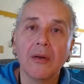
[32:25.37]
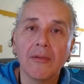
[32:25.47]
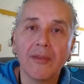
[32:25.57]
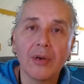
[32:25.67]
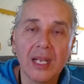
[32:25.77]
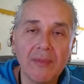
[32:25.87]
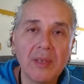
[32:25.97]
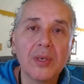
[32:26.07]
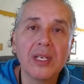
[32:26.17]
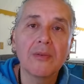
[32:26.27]
for
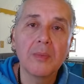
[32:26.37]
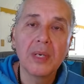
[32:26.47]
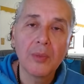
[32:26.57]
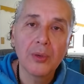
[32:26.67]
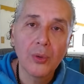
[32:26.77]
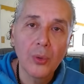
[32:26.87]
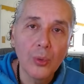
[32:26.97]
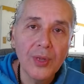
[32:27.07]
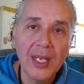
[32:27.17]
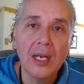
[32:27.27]
everybody to remember
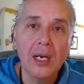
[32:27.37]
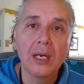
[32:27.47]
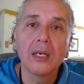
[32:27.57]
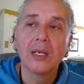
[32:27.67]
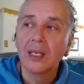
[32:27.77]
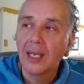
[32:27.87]
who they are